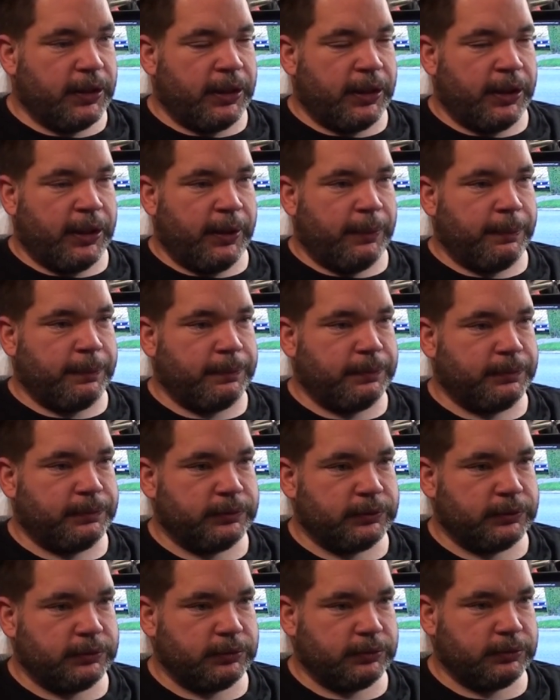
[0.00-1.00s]
Um,
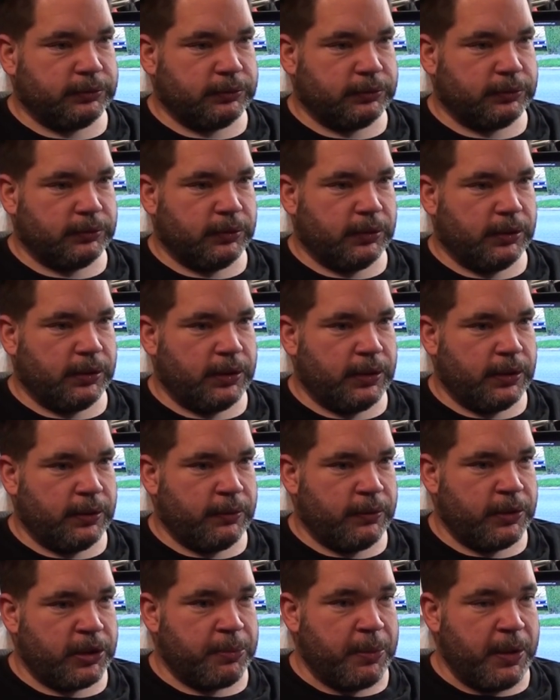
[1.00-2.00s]

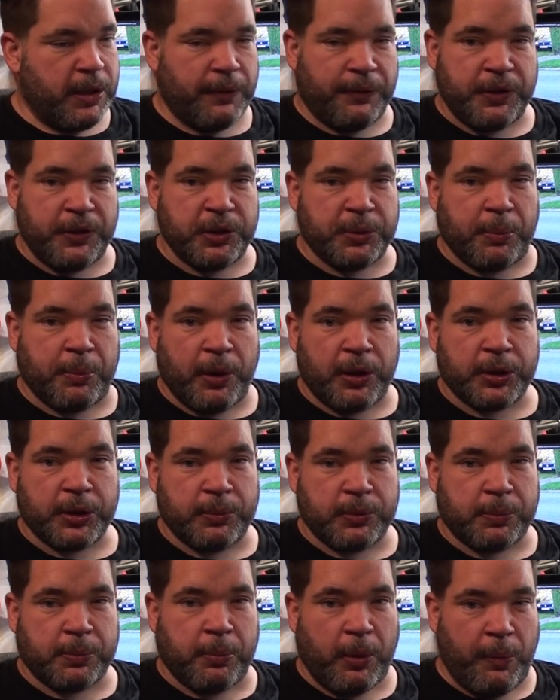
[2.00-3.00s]
which meant the fuse
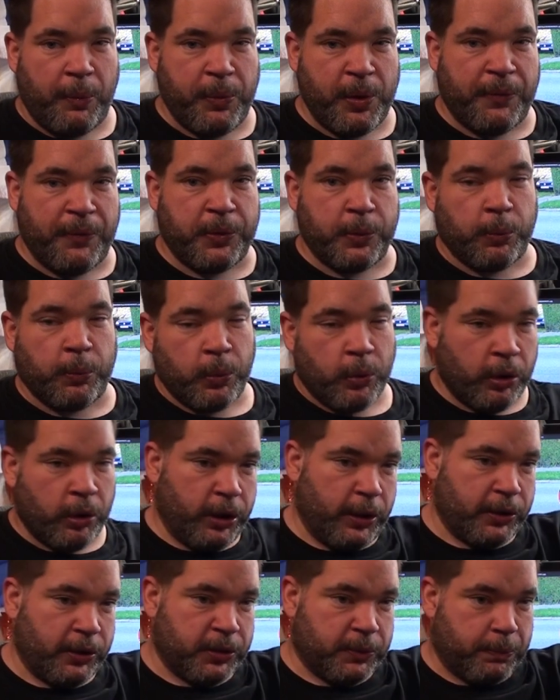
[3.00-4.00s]
box was popped off the wall
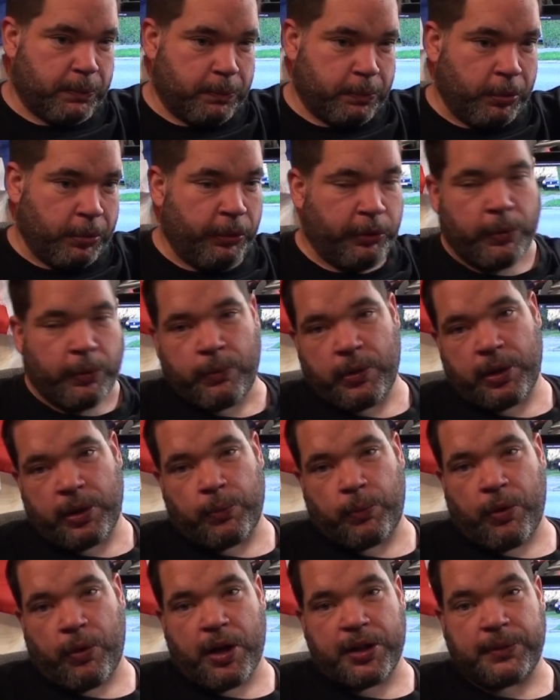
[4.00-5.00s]
and it just pulled on one
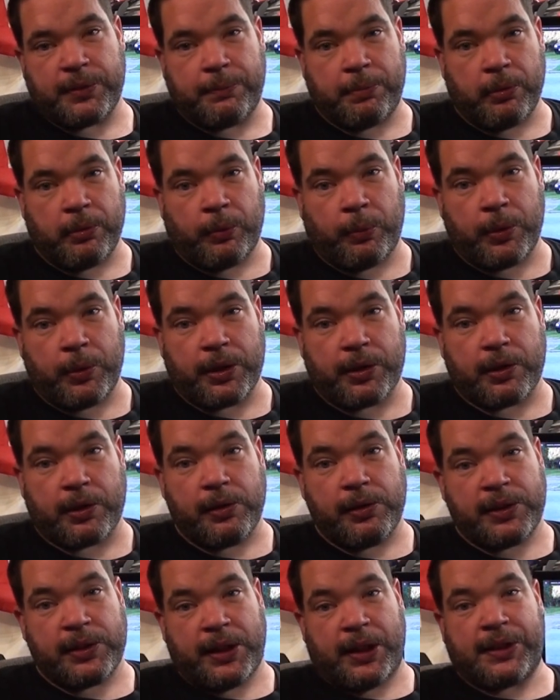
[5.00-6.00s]
of the wires and pulled one of the
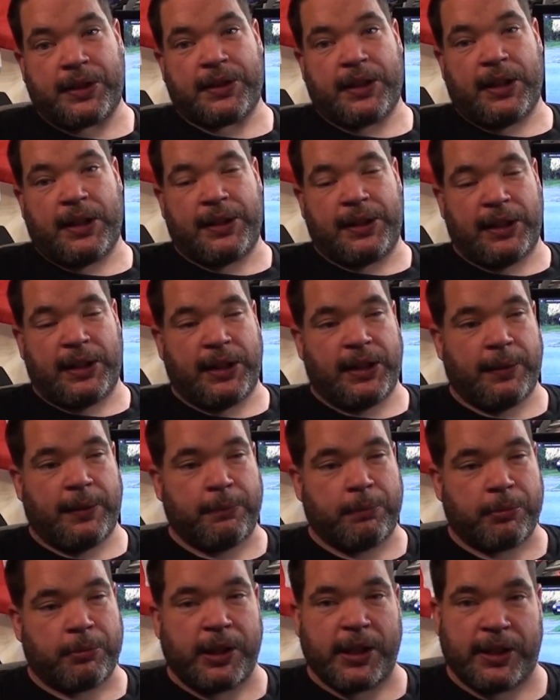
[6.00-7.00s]
contacts out of the
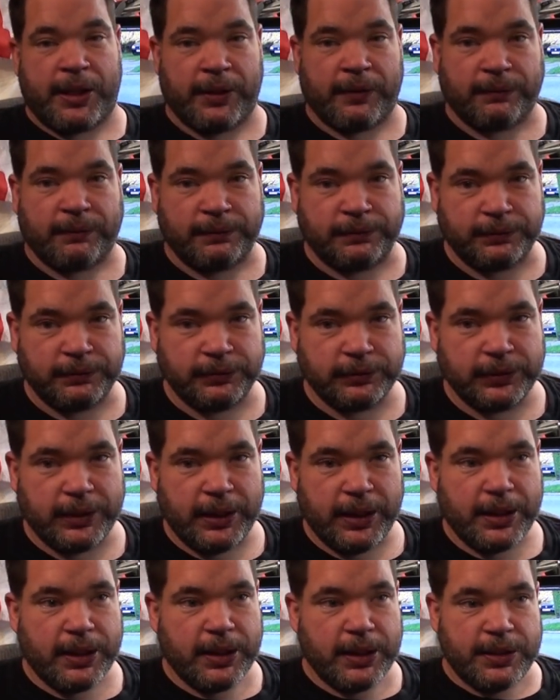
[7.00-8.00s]
um, breaker.
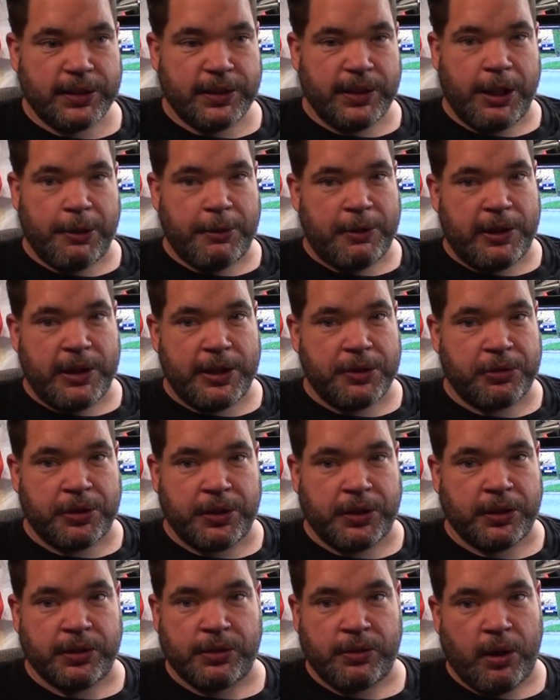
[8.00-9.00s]
So now it
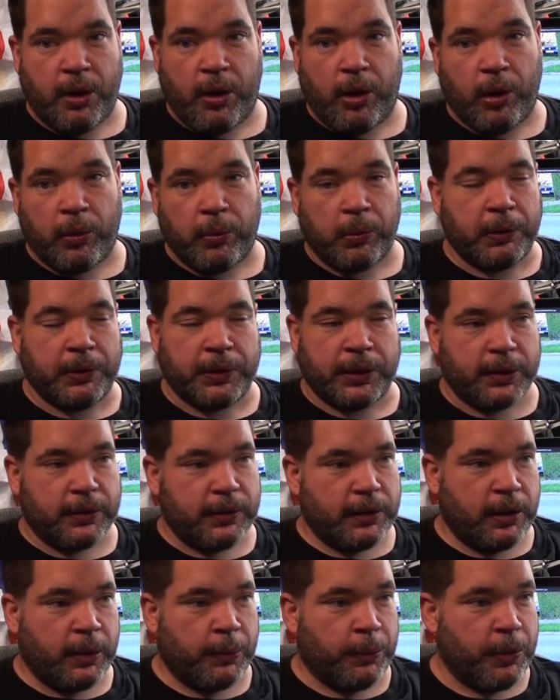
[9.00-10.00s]
literally does not hold
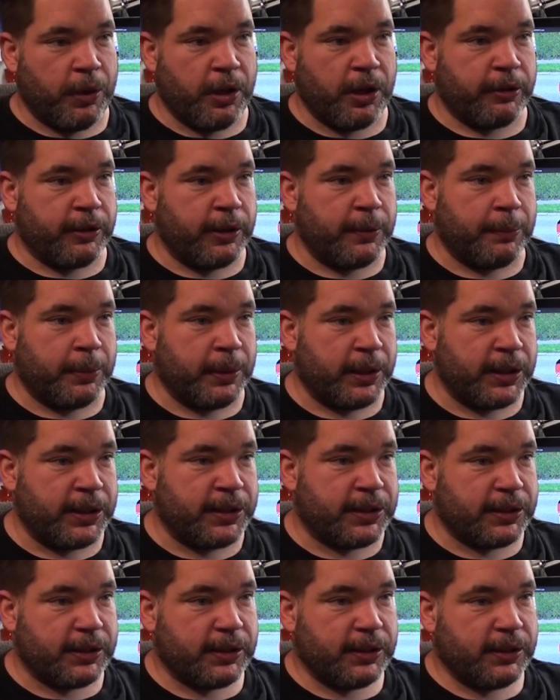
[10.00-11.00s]
a wire in
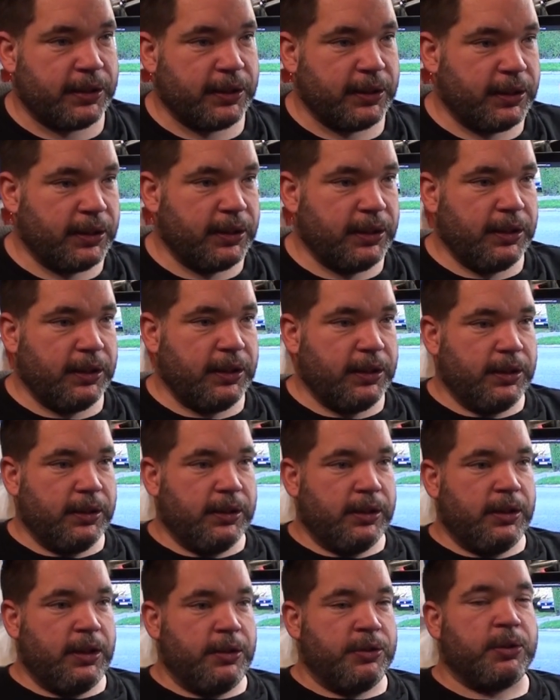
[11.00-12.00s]
place.
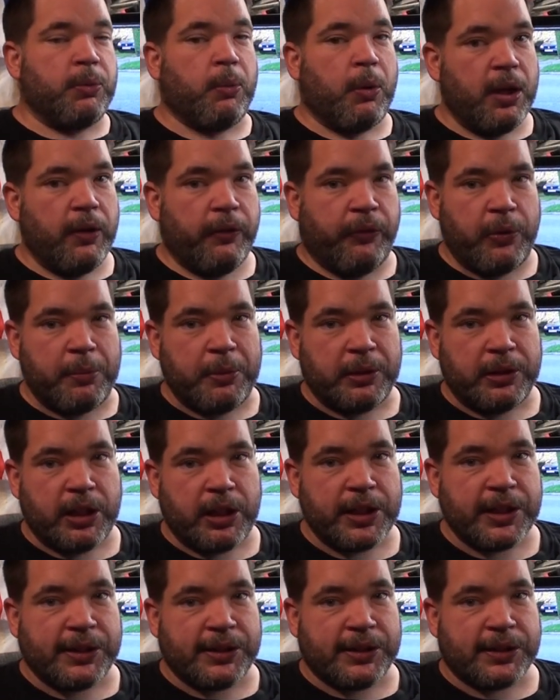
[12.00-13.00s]
That's the one for my
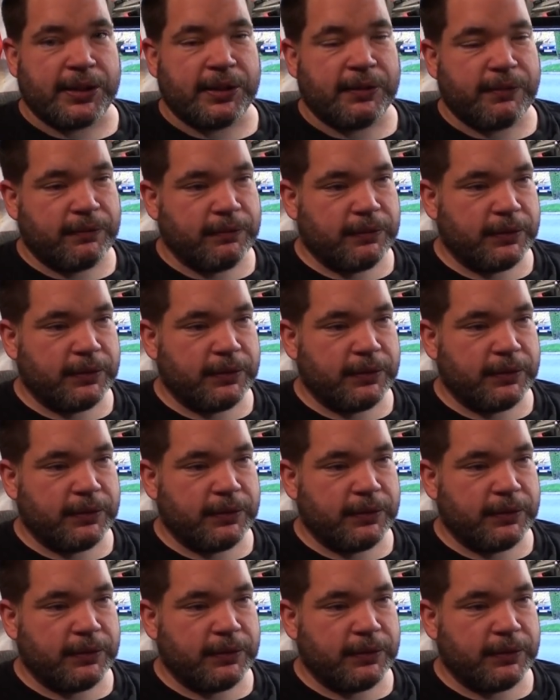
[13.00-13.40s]
lights.